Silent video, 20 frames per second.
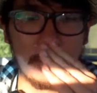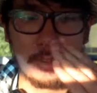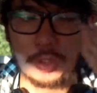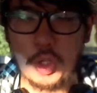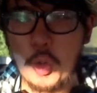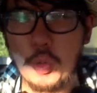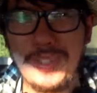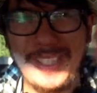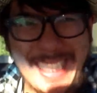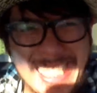
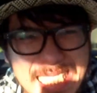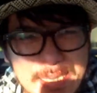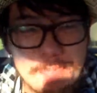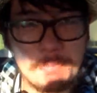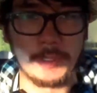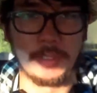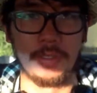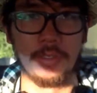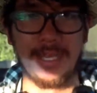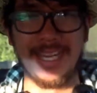Go
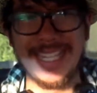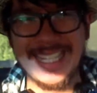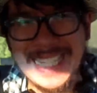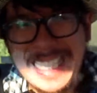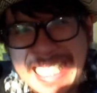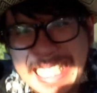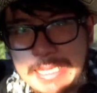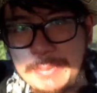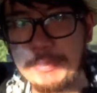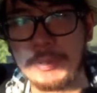deeper and
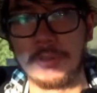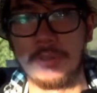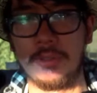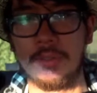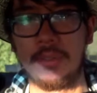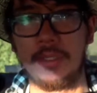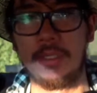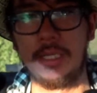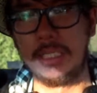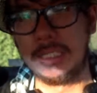
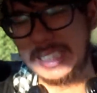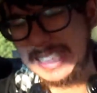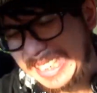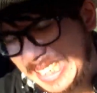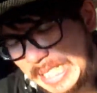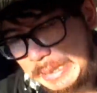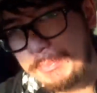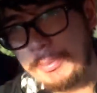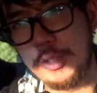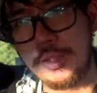deeper, as
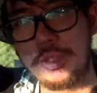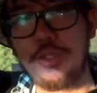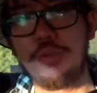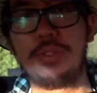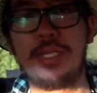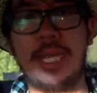deep as you